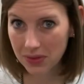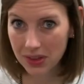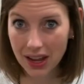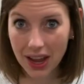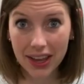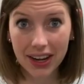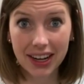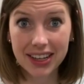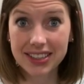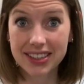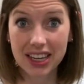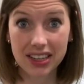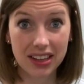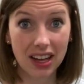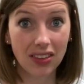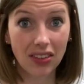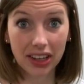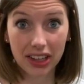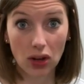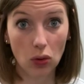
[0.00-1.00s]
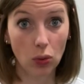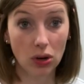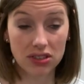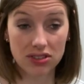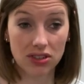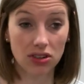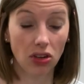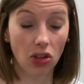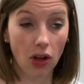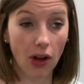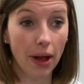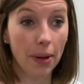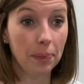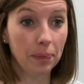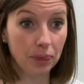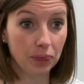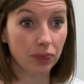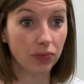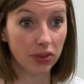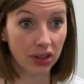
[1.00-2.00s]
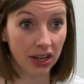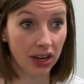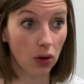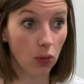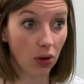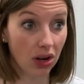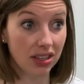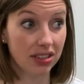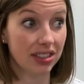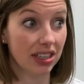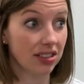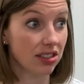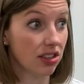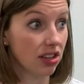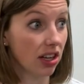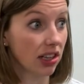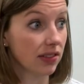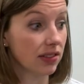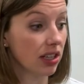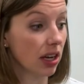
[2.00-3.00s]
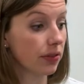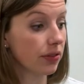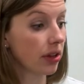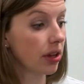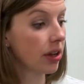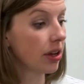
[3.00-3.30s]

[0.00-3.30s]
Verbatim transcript: And I say that like it wasn't a lot, and it was. That's a ton of stuff.